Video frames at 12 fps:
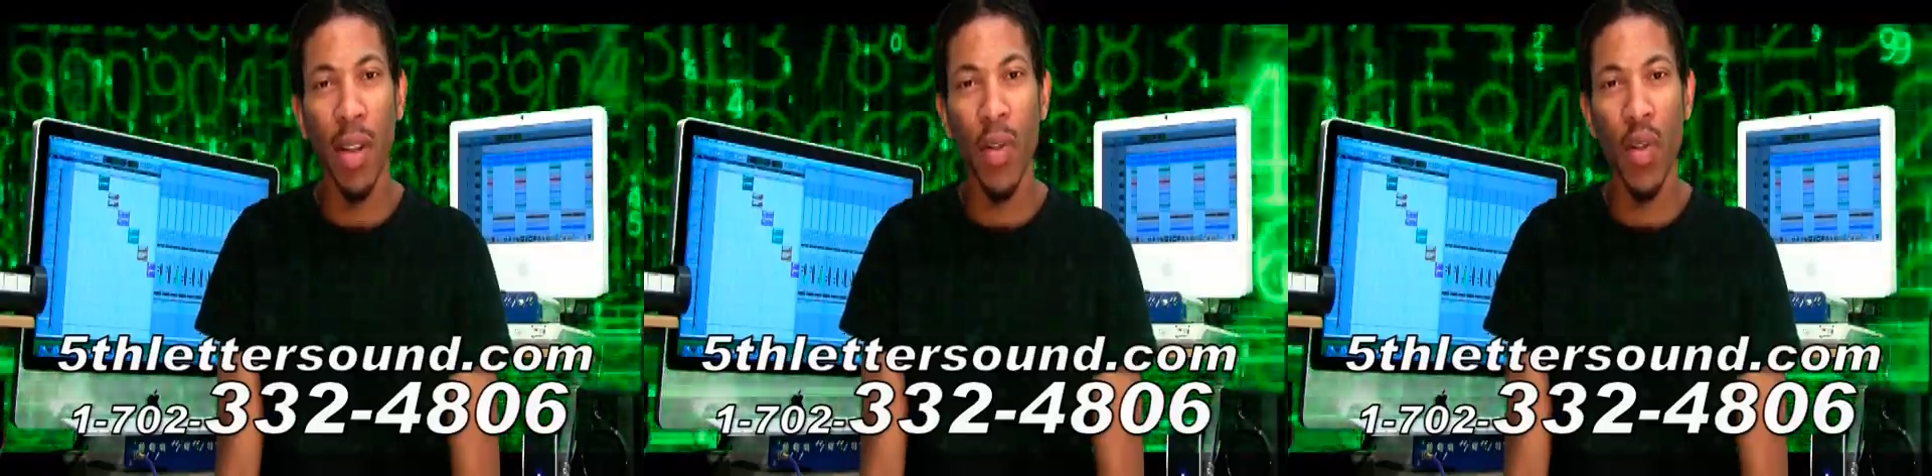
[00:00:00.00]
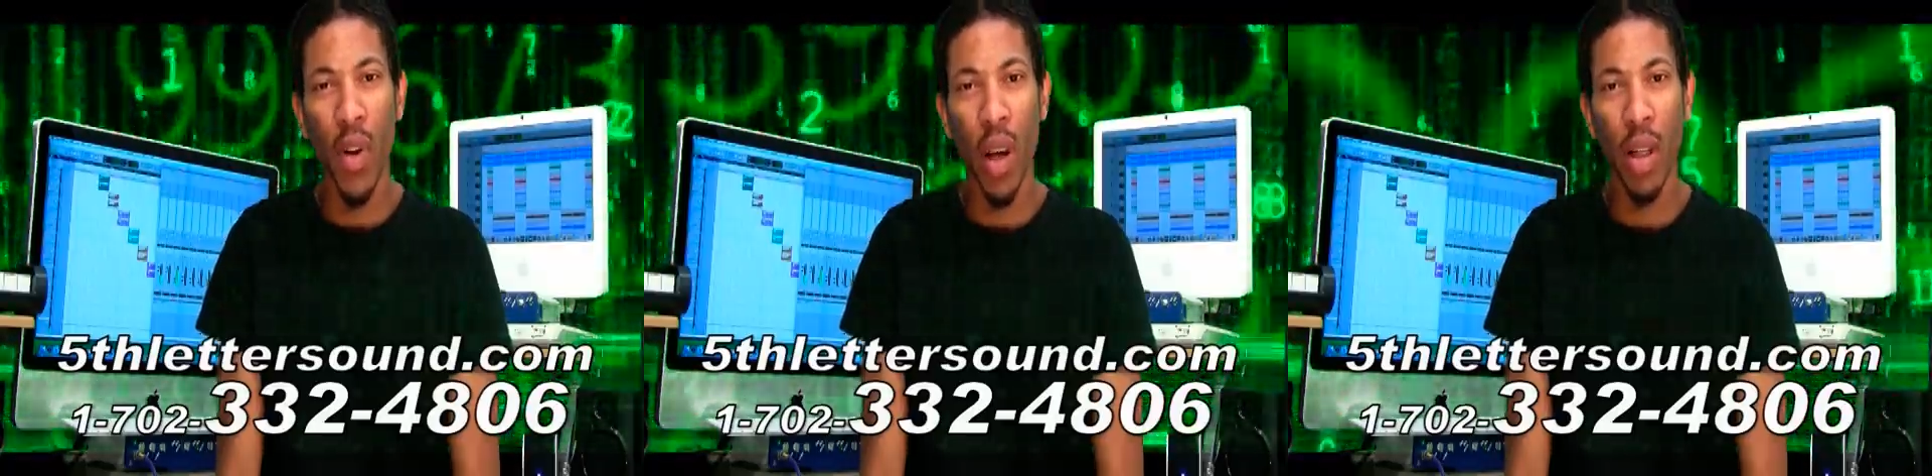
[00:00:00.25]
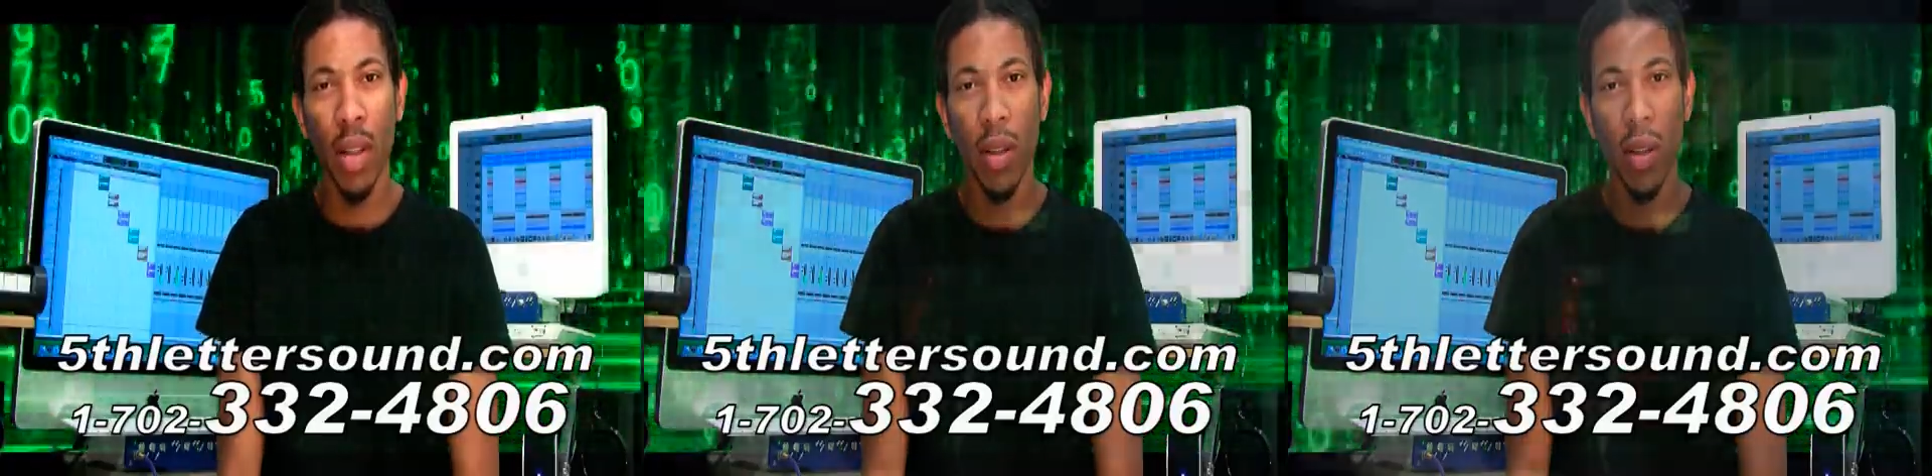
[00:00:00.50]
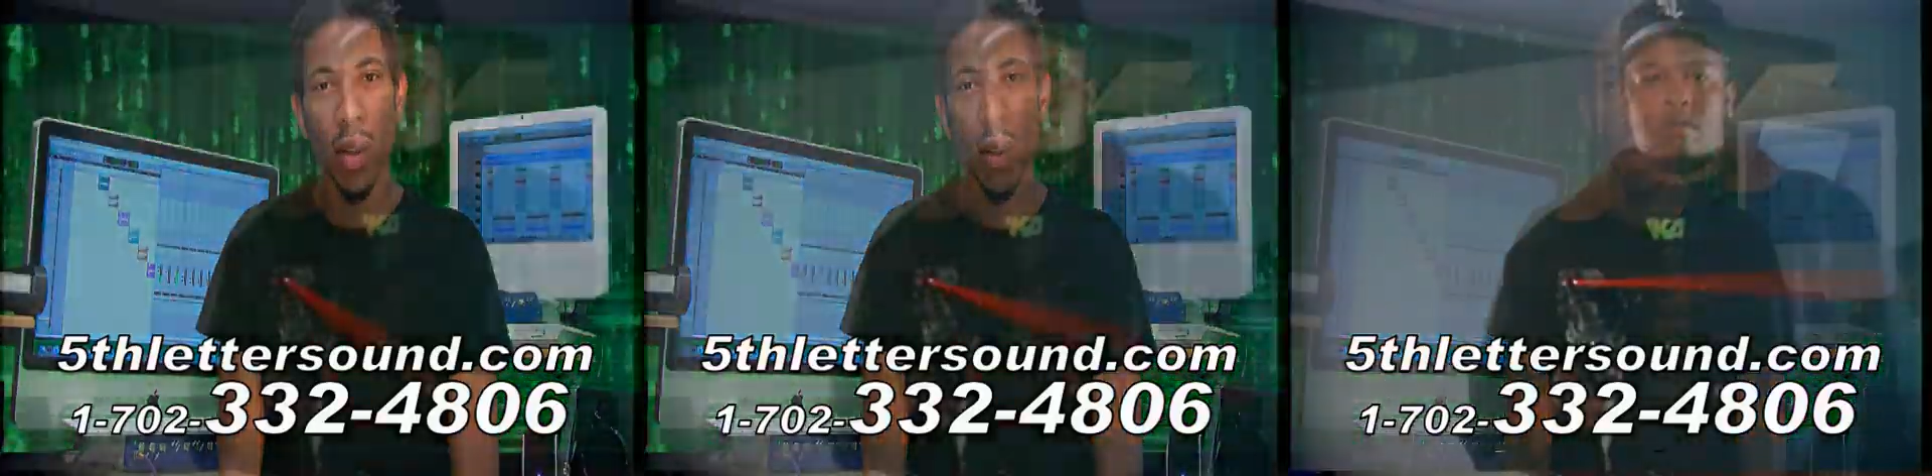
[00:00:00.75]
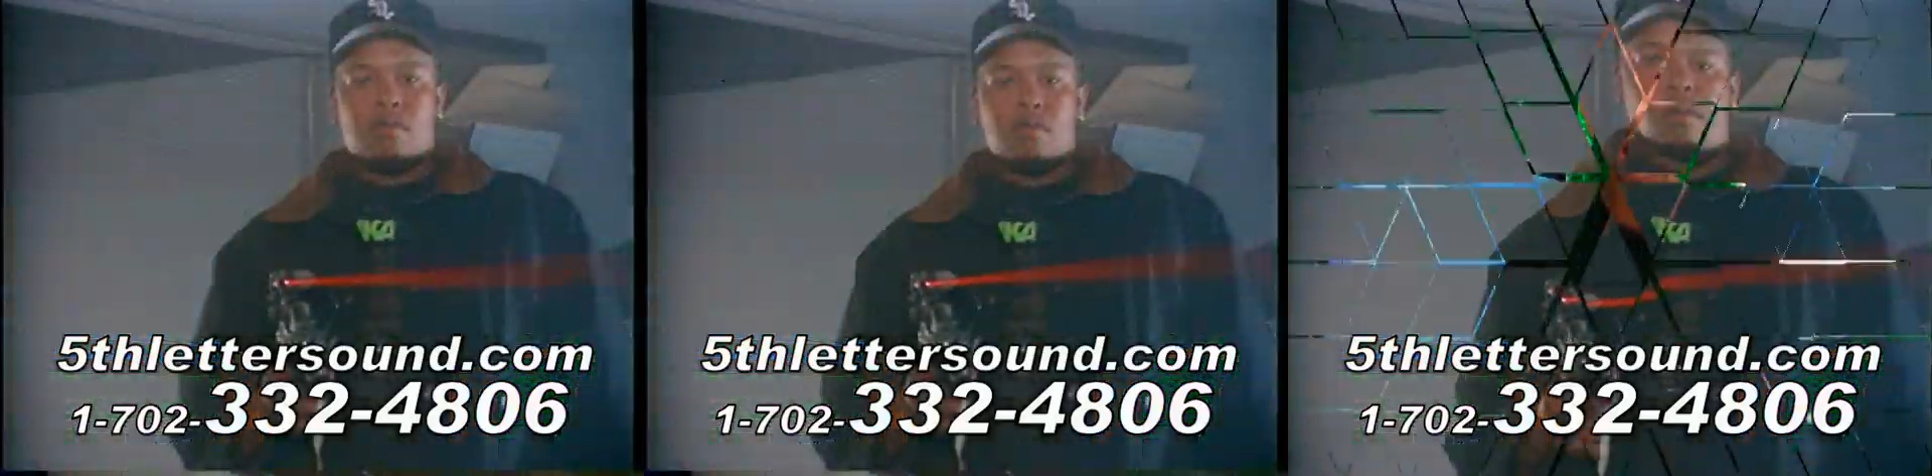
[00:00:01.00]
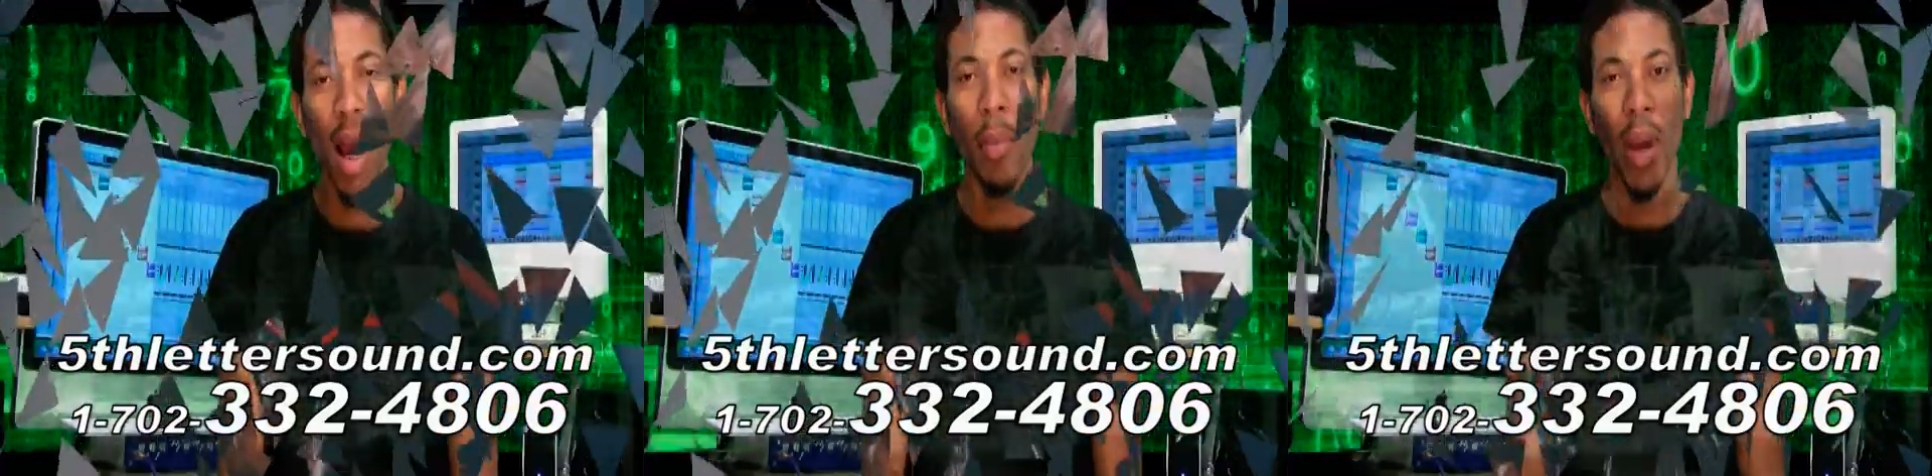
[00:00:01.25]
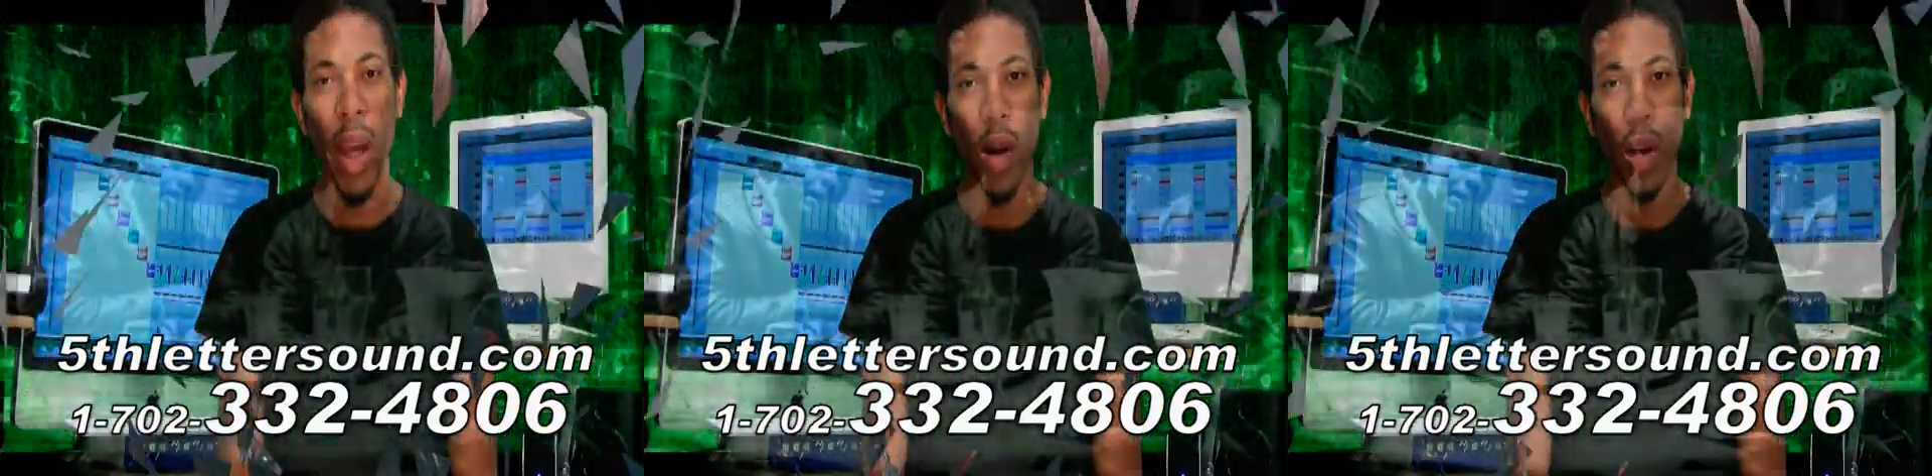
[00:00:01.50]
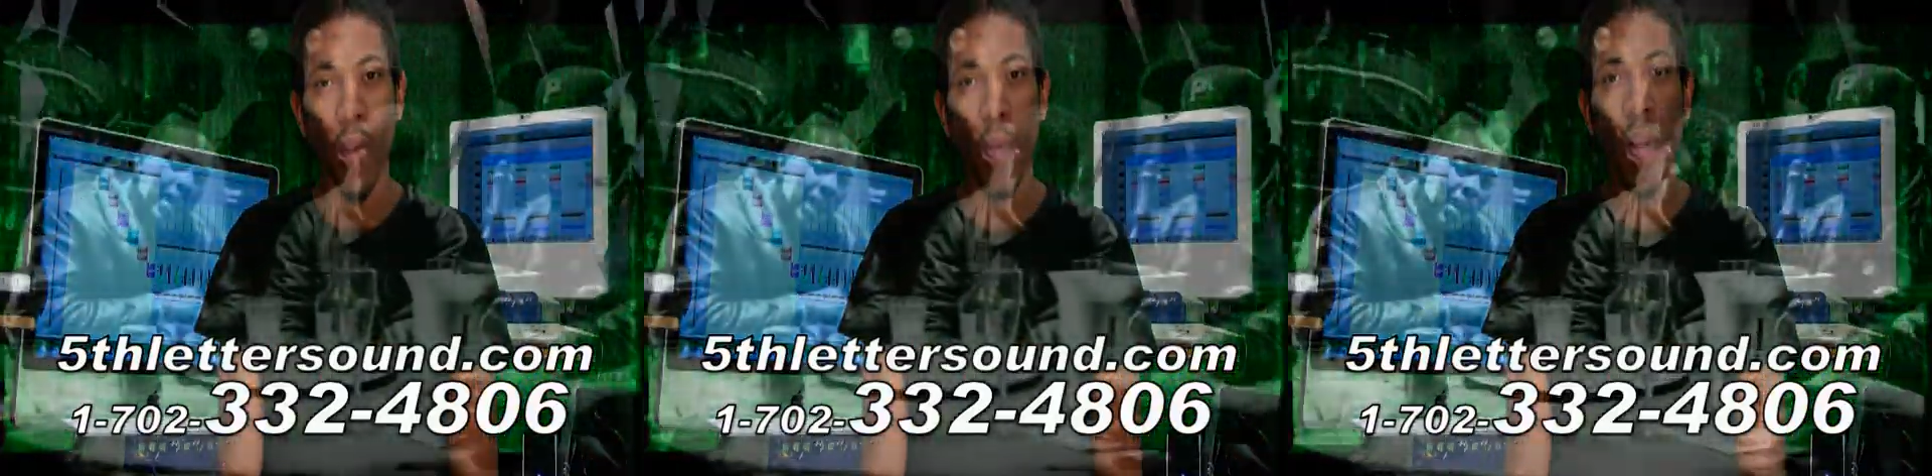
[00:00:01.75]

Dre? I'm Eric, one